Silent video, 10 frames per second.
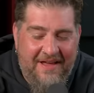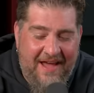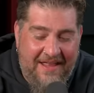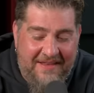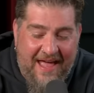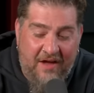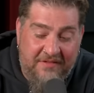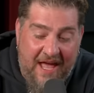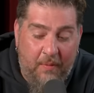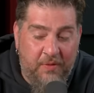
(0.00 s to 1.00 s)
That's and now, time.
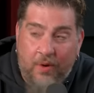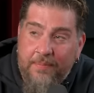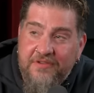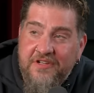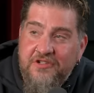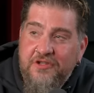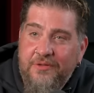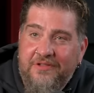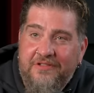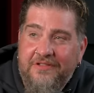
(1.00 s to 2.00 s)
now with 1%
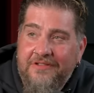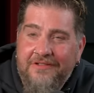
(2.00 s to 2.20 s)
juice.